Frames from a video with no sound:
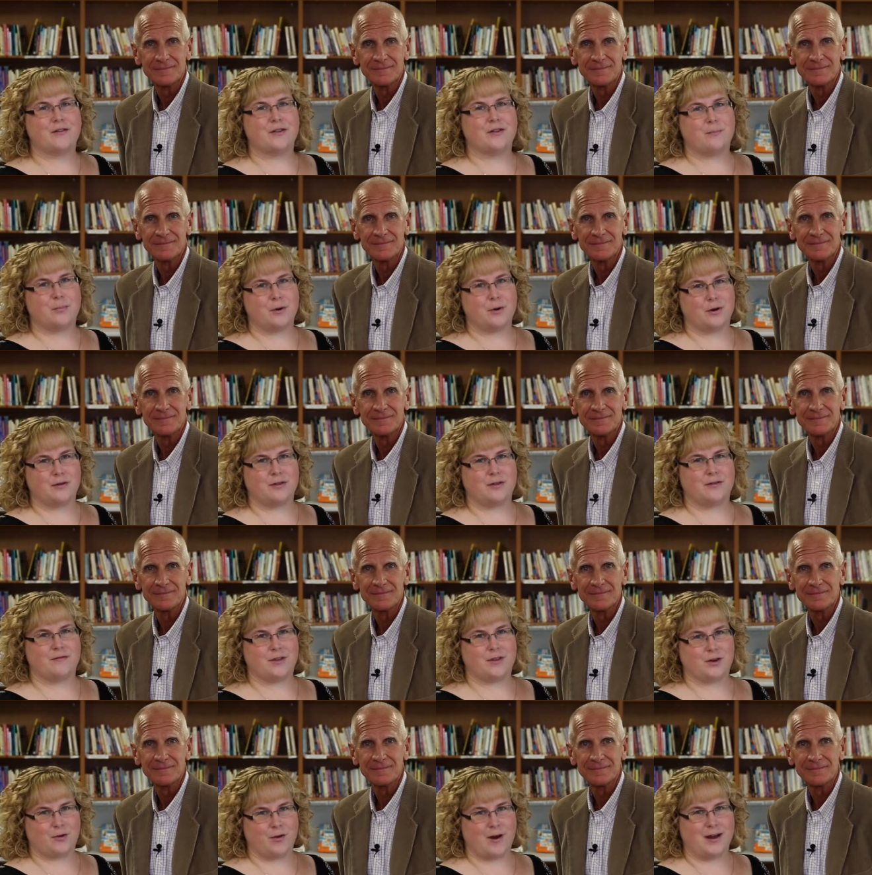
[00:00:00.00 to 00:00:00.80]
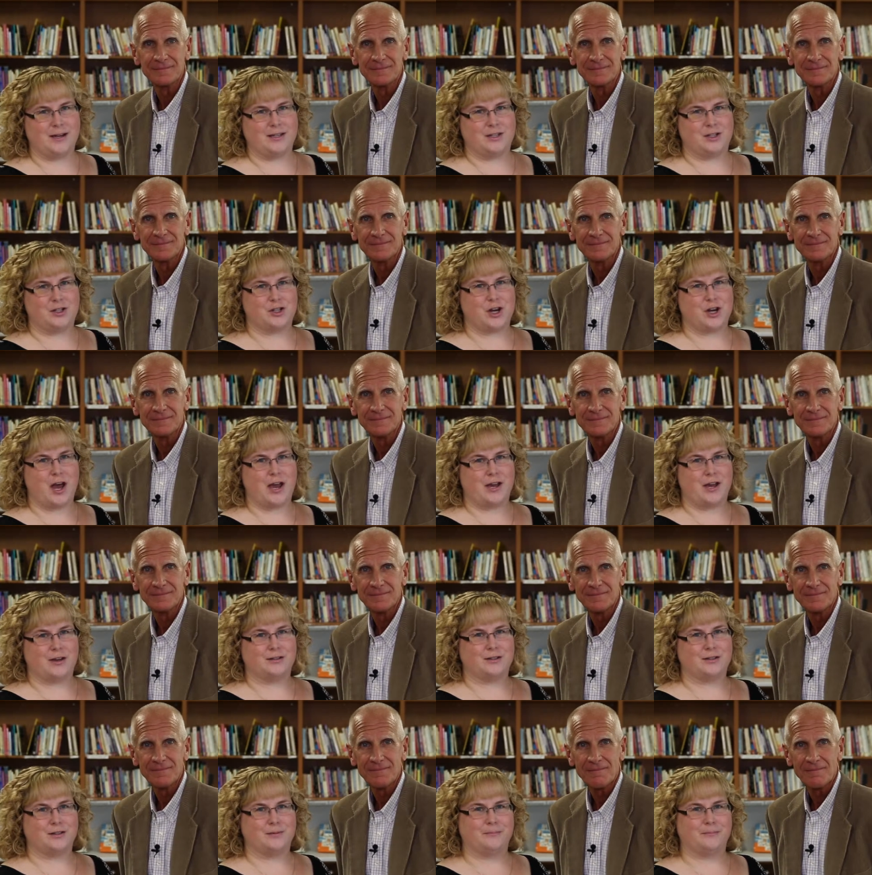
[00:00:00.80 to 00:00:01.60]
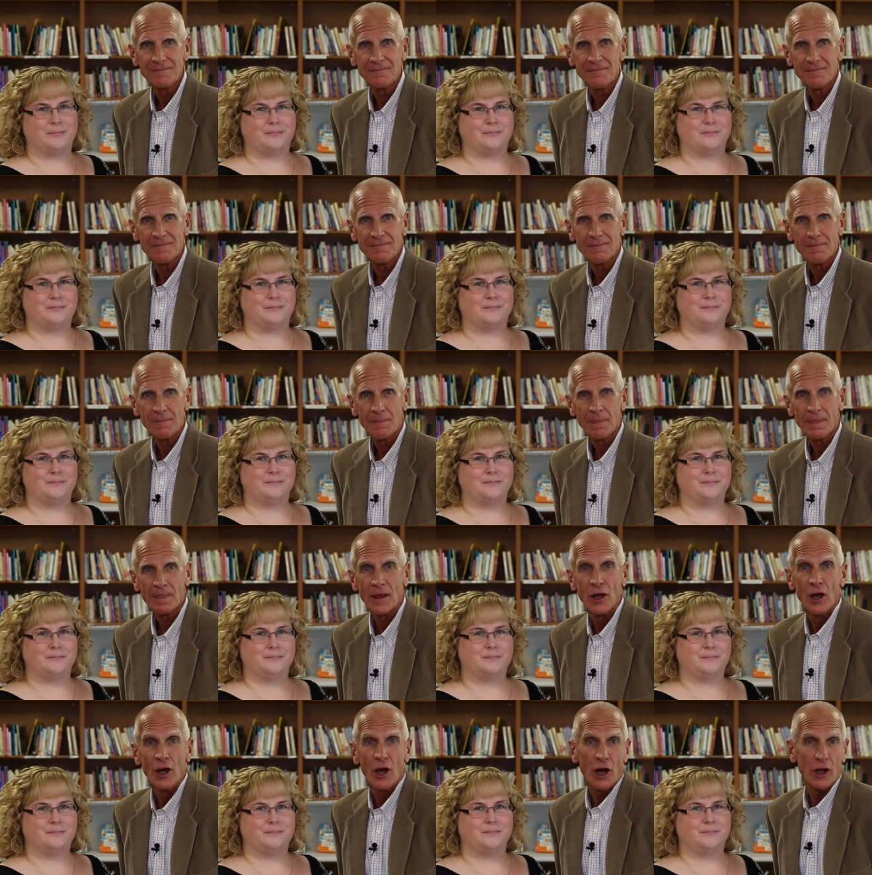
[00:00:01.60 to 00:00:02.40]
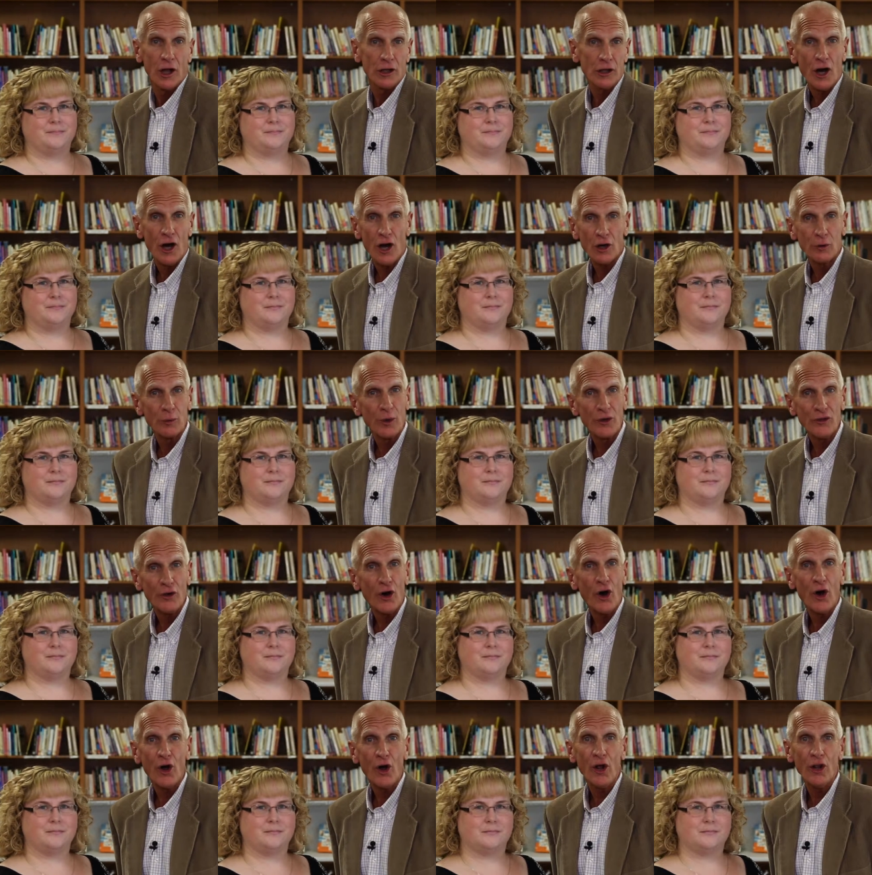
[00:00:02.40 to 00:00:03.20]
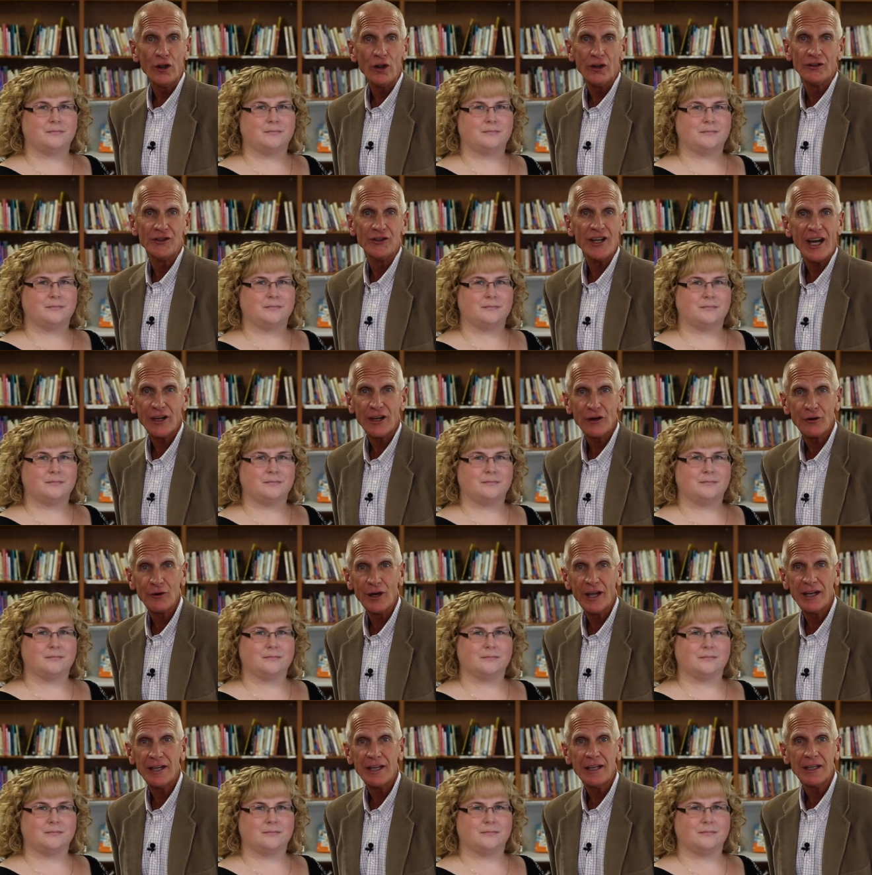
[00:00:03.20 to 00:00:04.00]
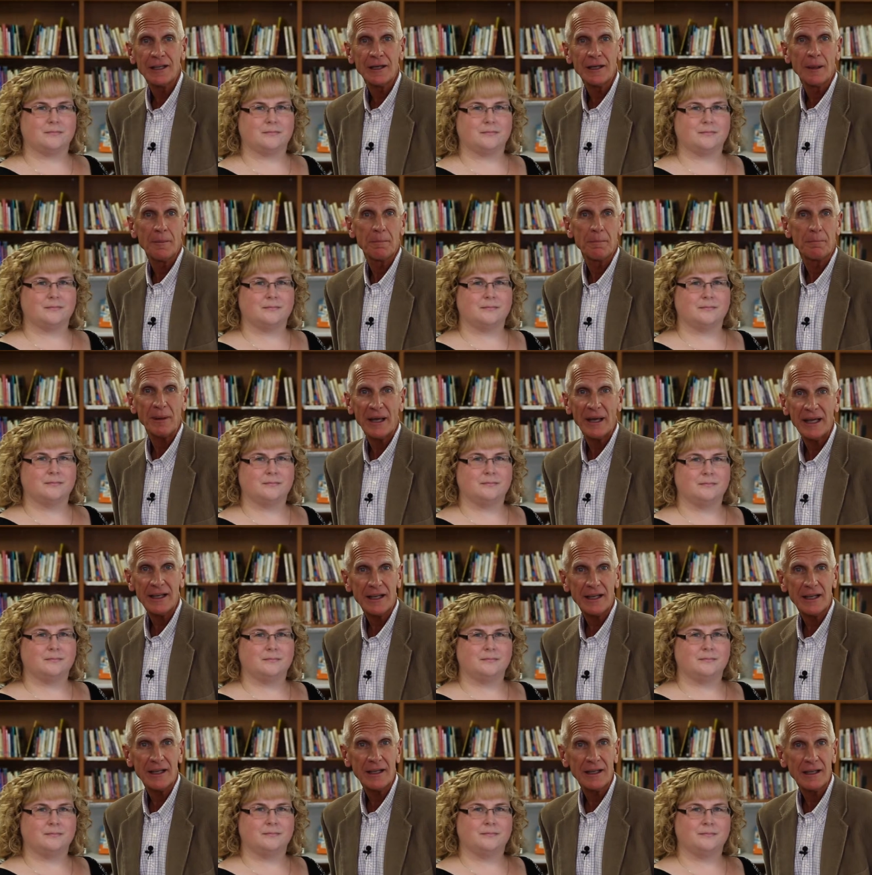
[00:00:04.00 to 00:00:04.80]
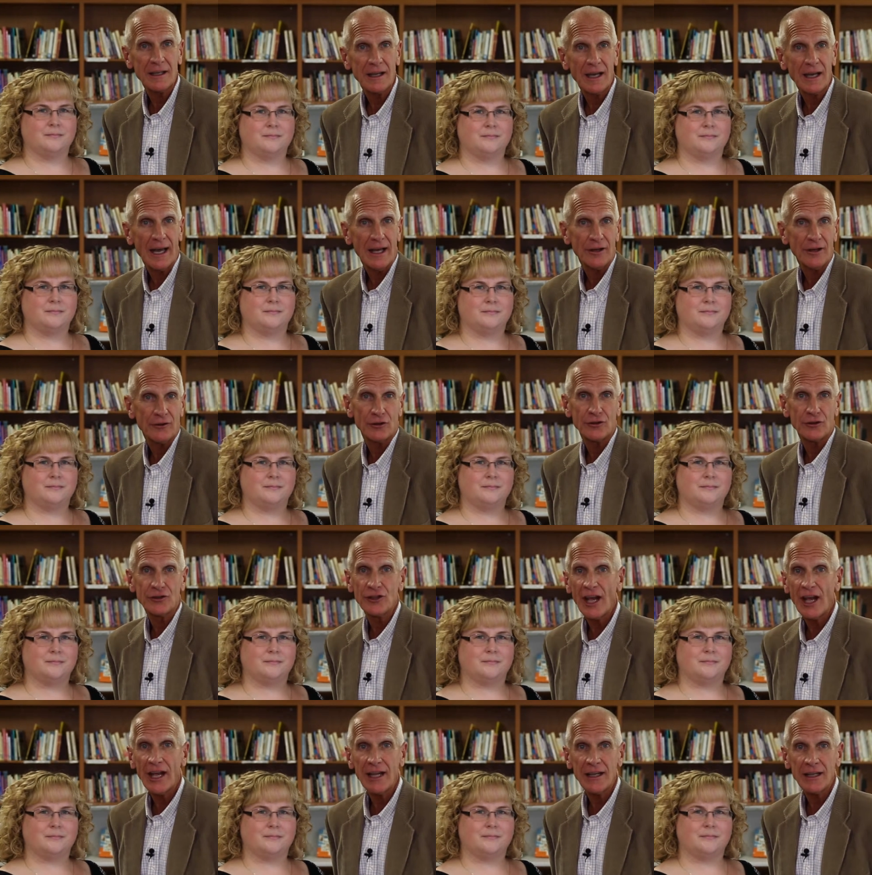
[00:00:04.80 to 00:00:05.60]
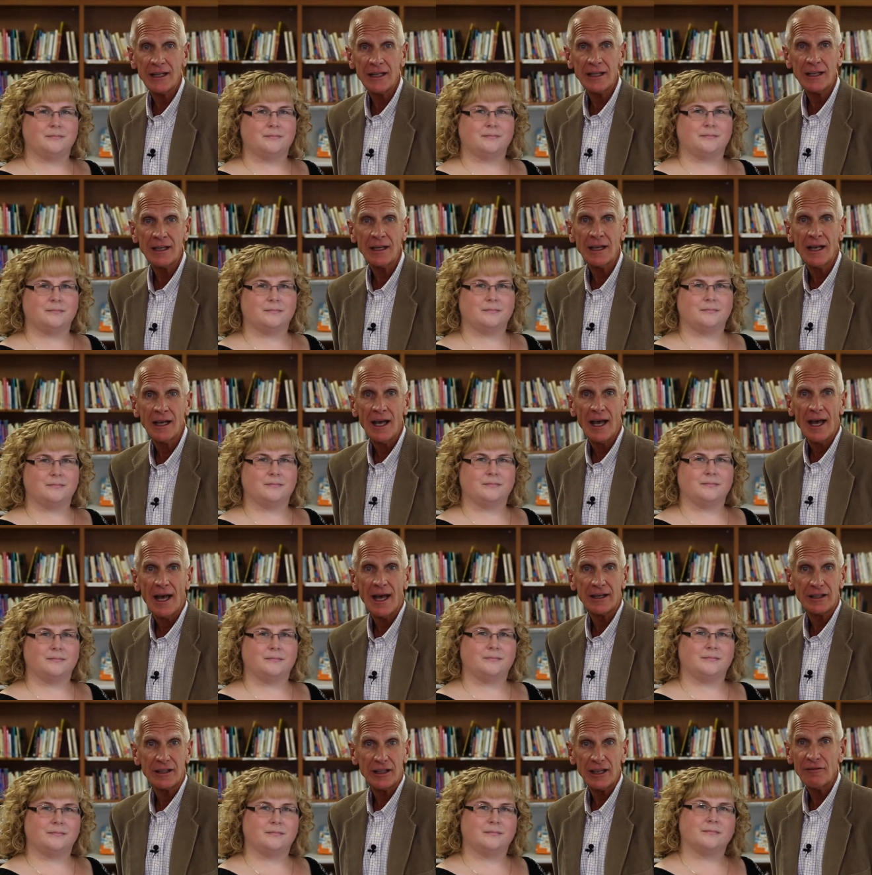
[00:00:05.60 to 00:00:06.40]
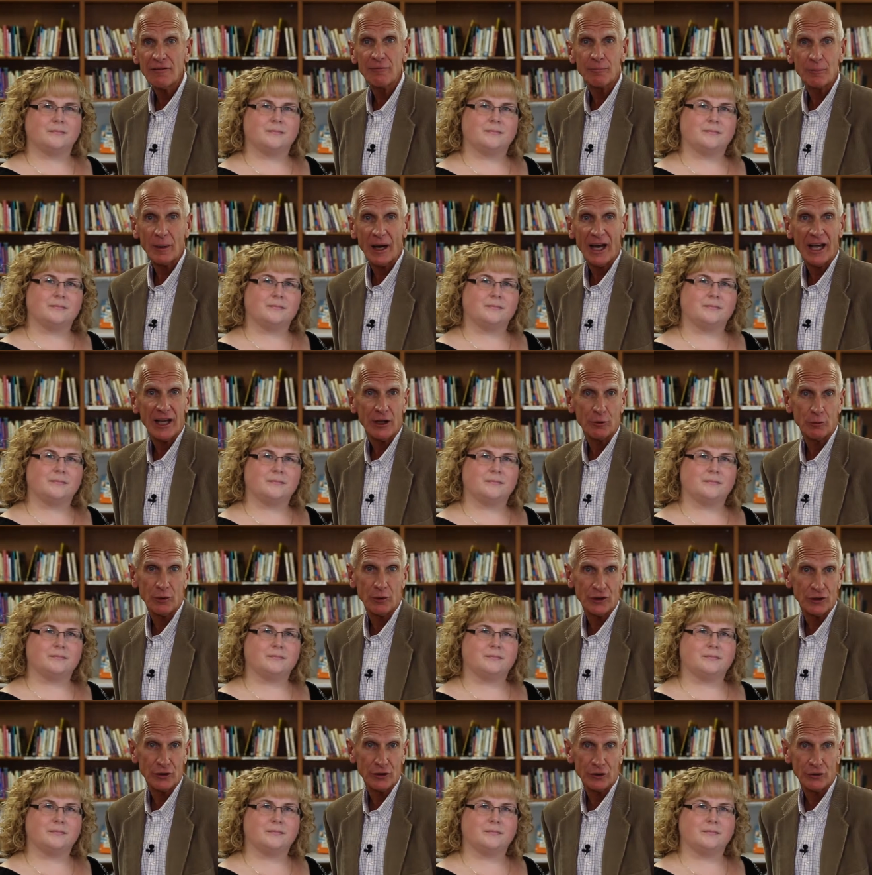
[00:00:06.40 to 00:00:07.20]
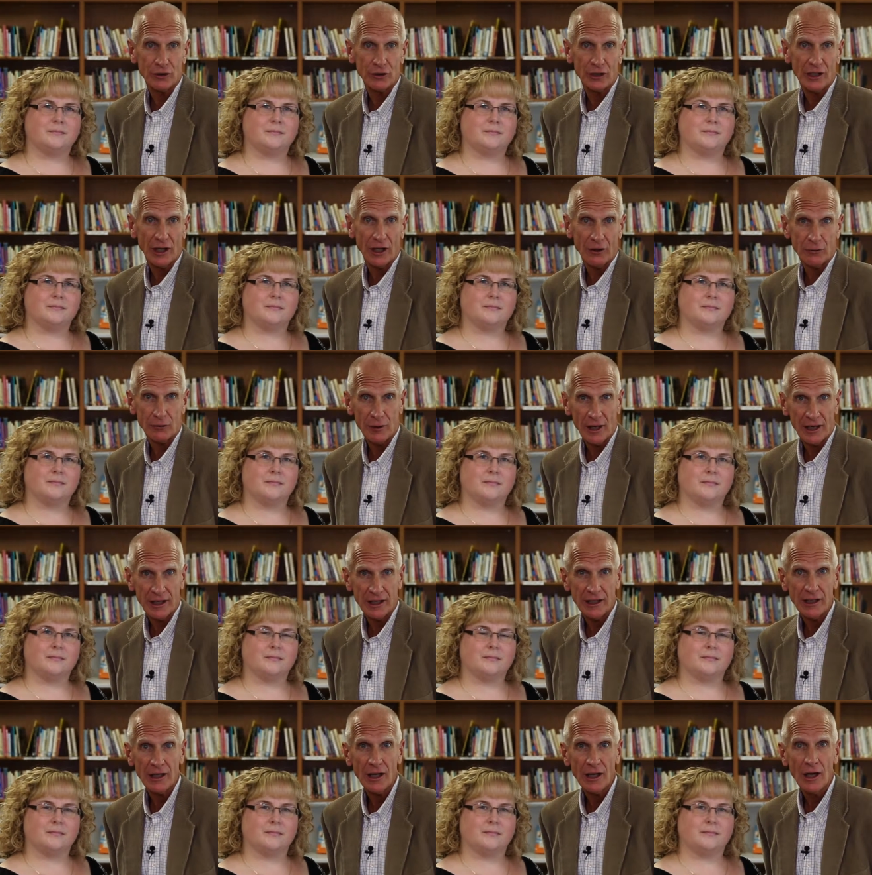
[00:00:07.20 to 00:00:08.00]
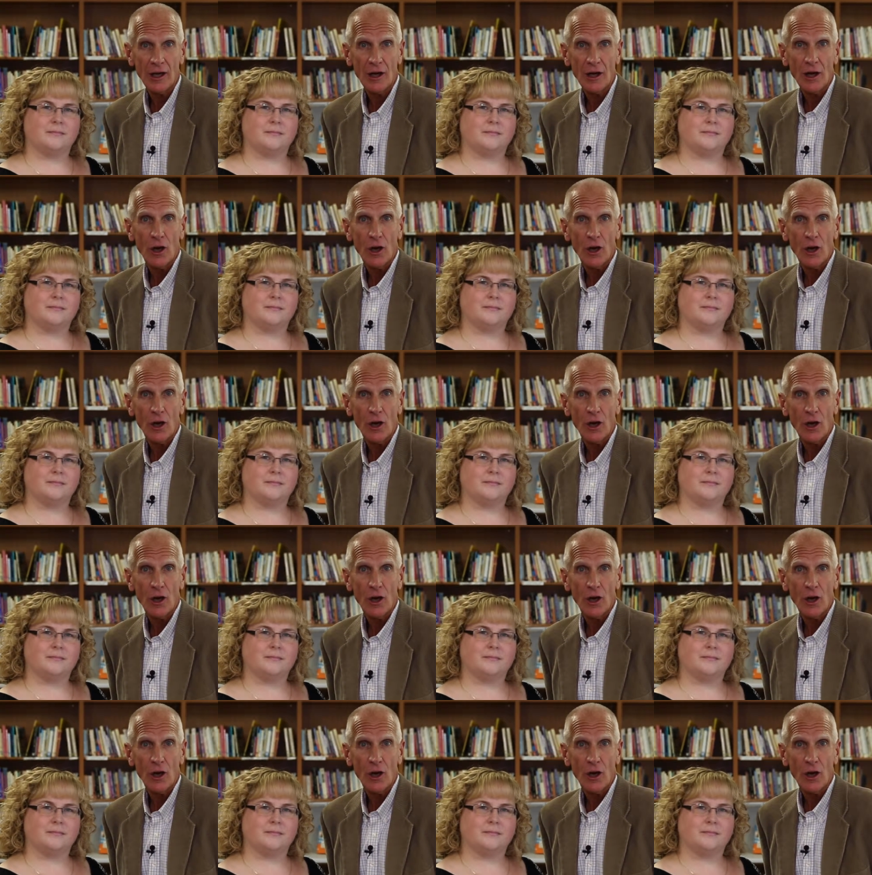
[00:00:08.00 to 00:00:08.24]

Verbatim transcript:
Speaker 1: for the birth of the Christ child.
Speaker 2: Along with all the decorating, baking, entertaining, and gift buying we do to get ready,